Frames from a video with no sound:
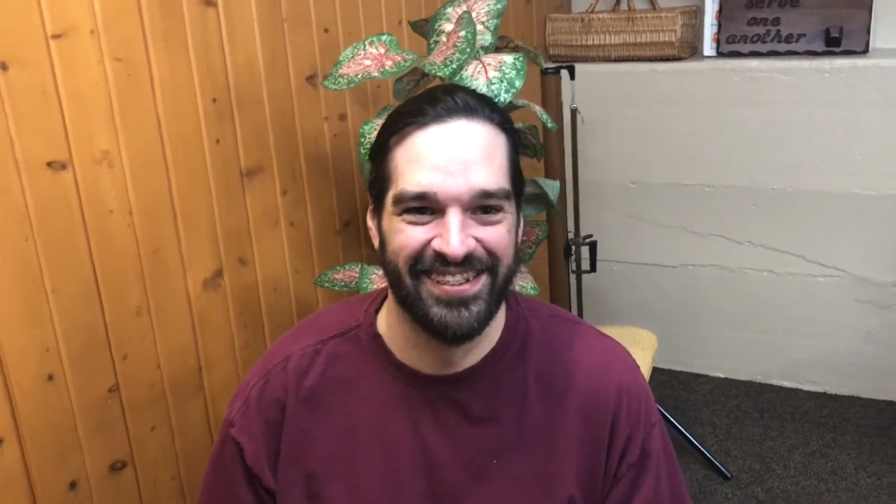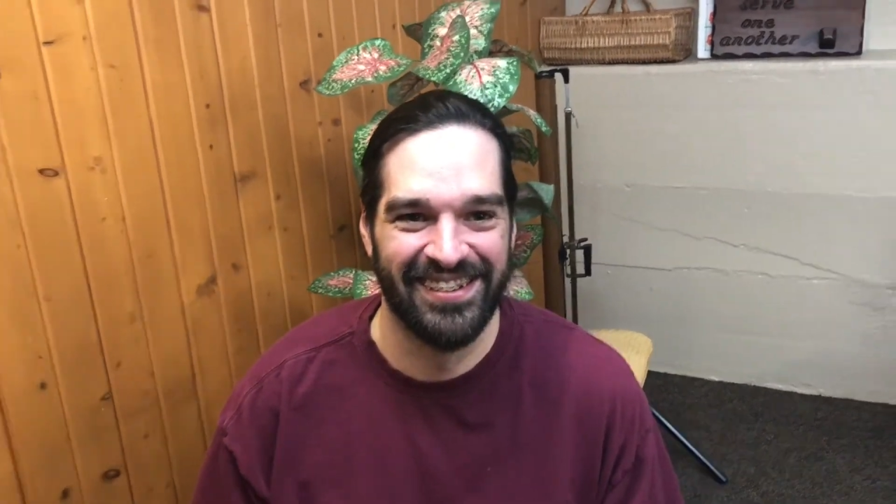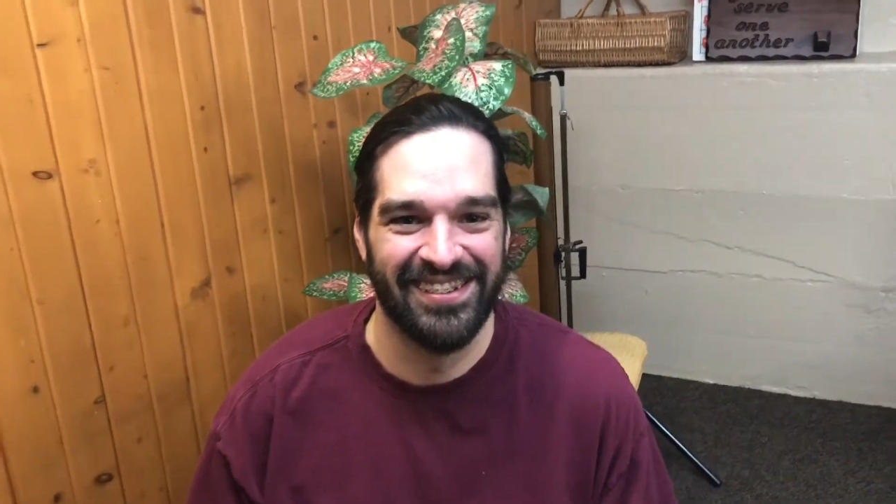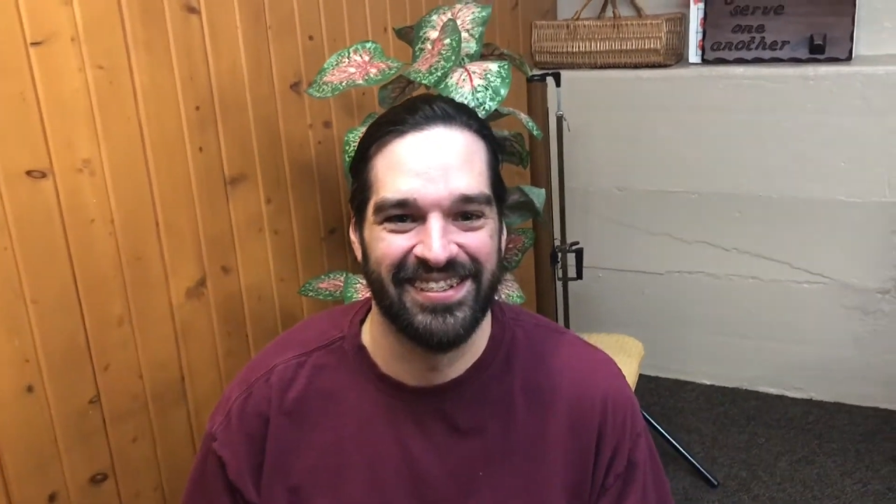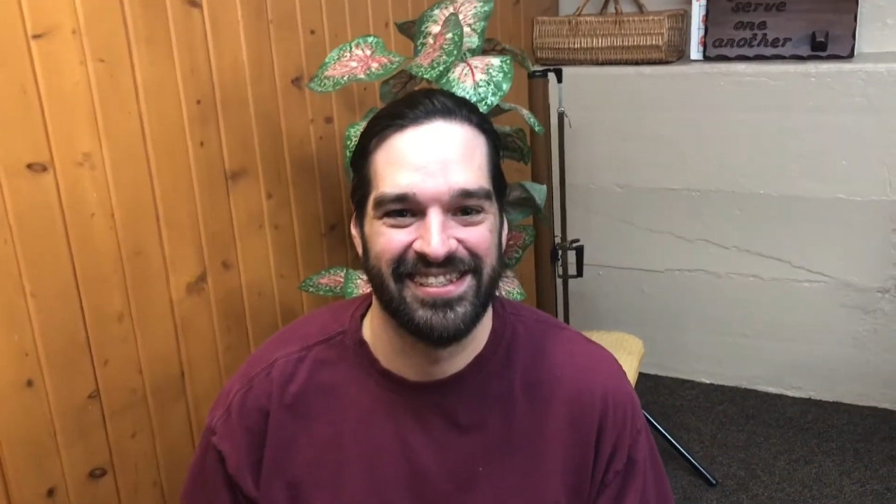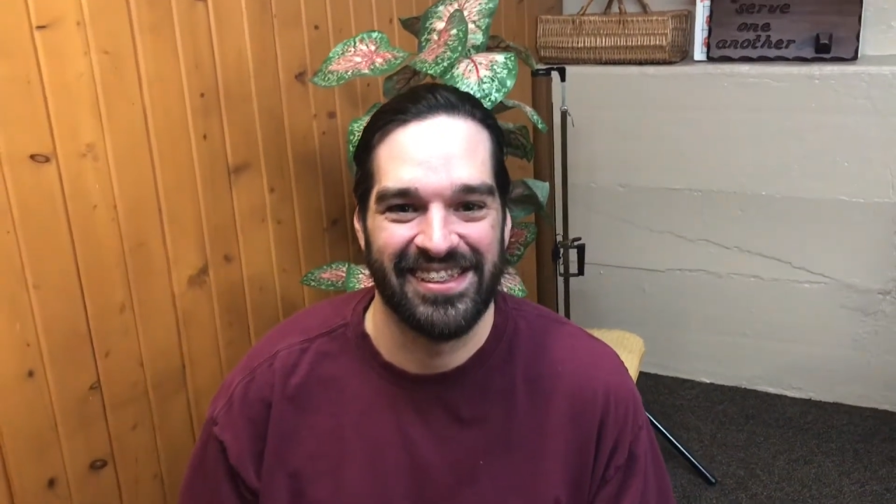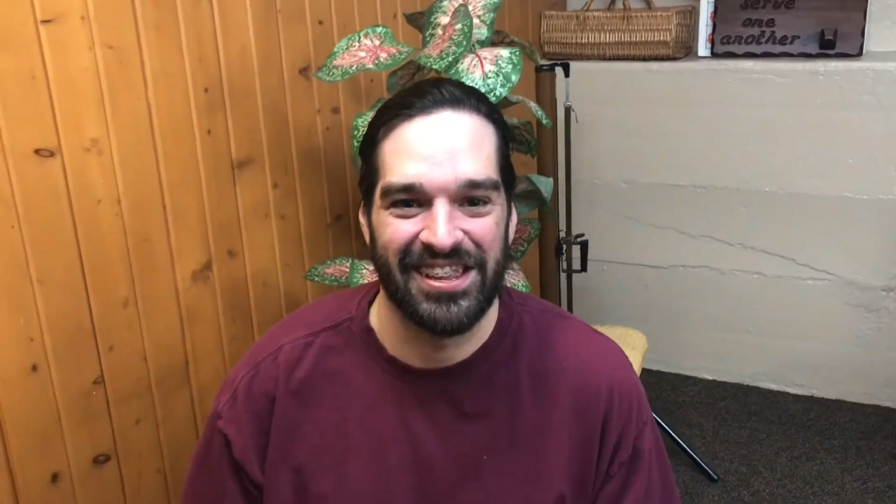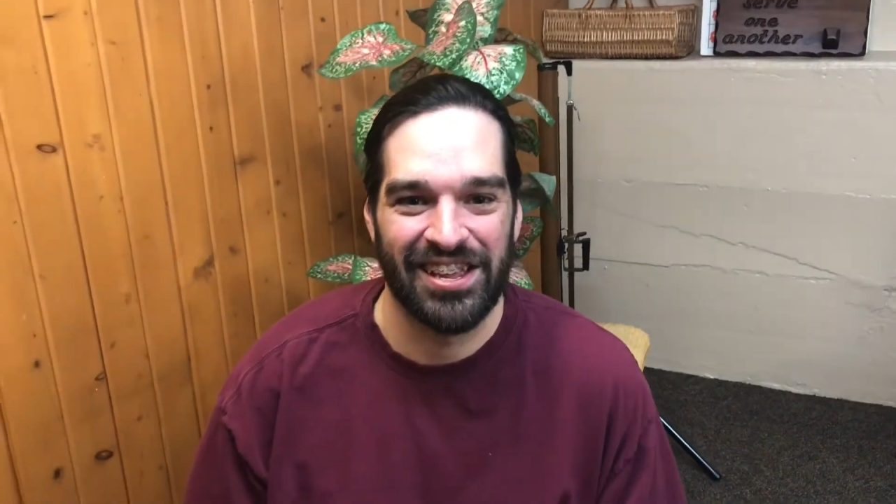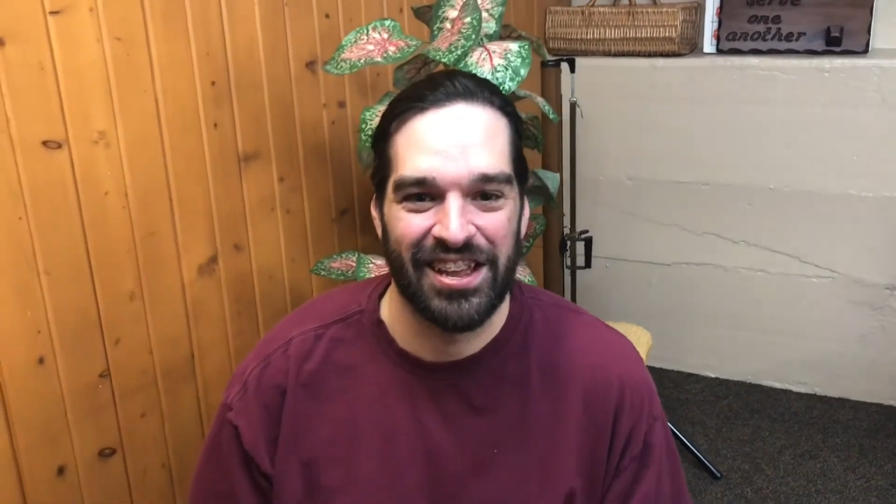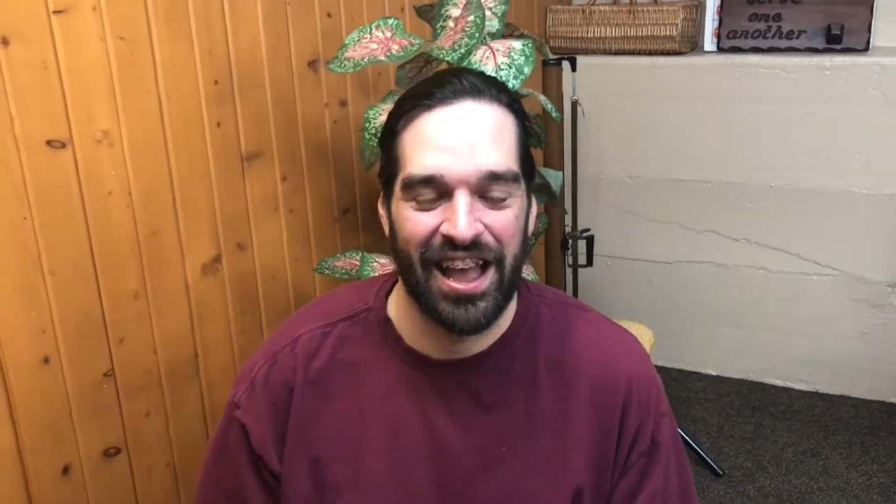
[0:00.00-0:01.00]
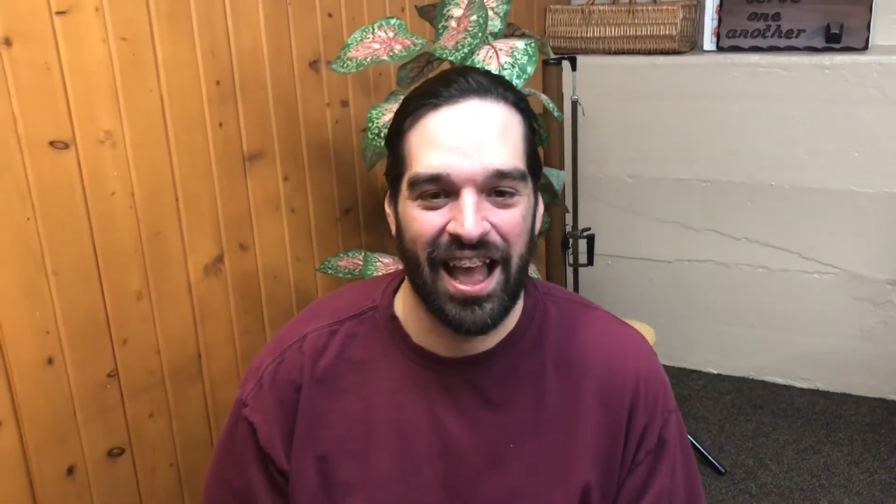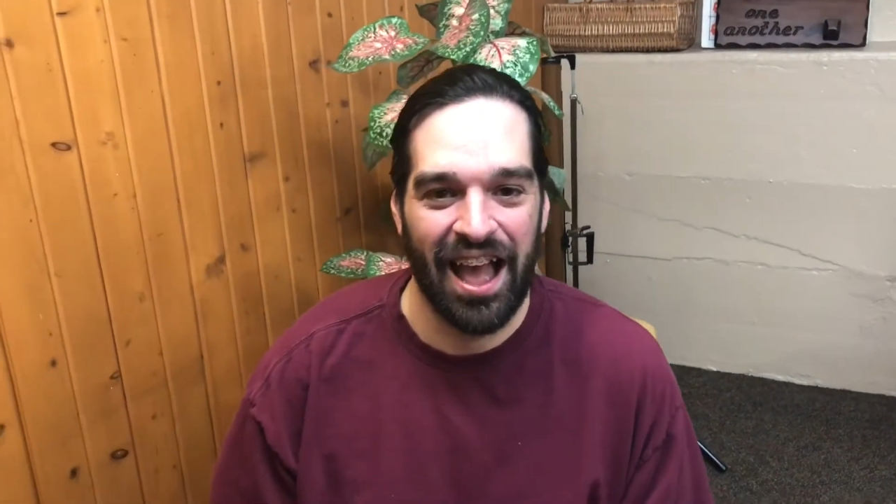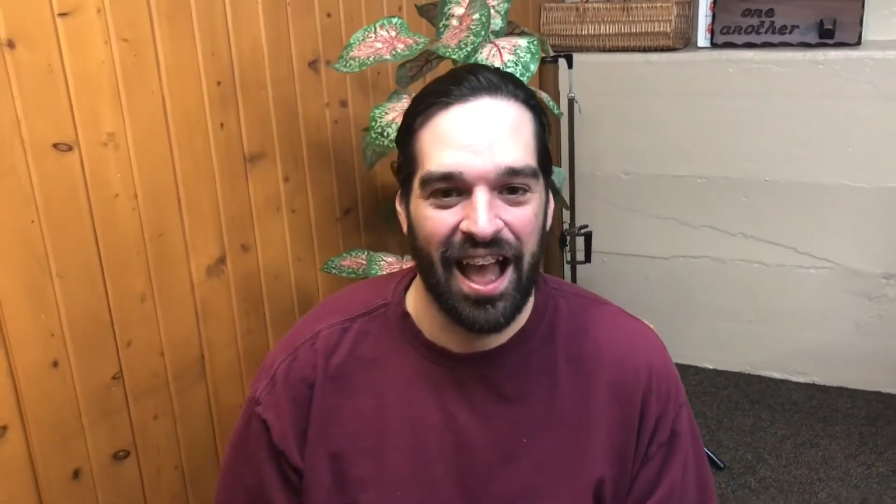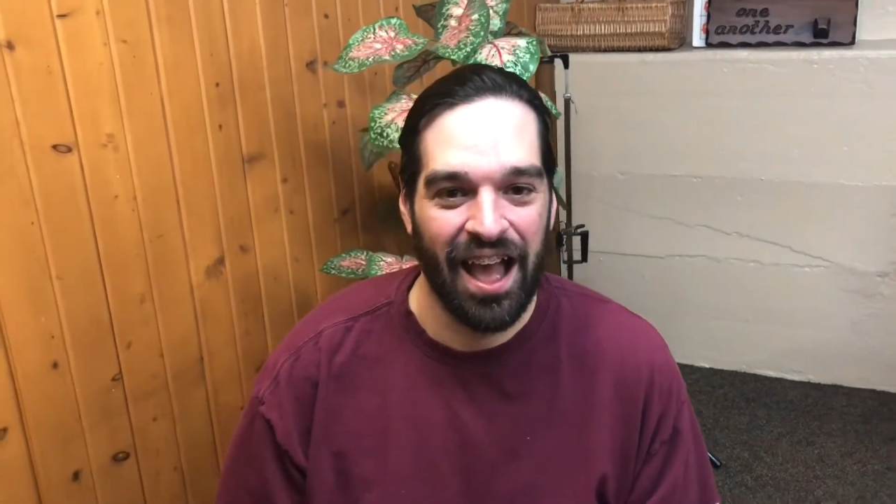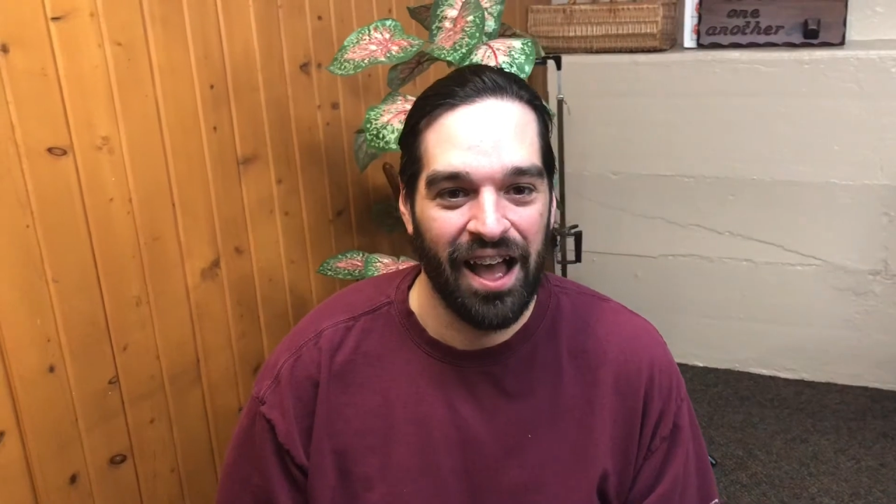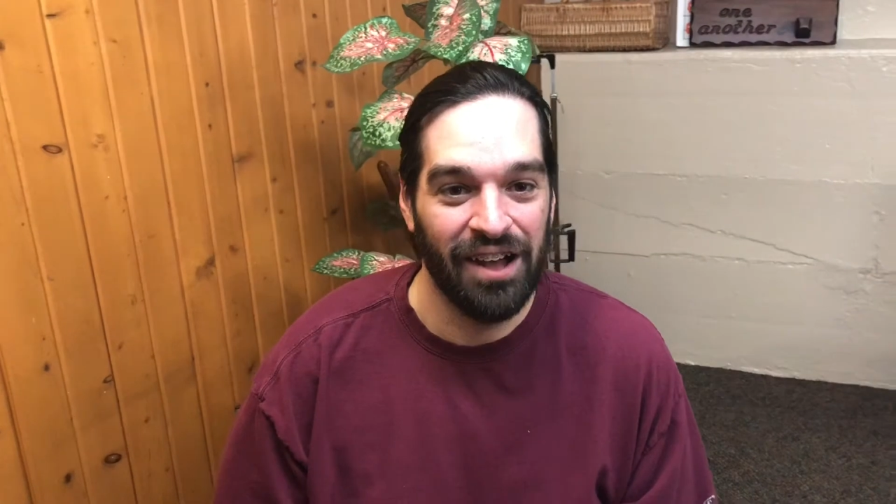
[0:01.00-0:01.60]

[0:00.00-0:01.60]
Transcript: when you're not in rehearsal?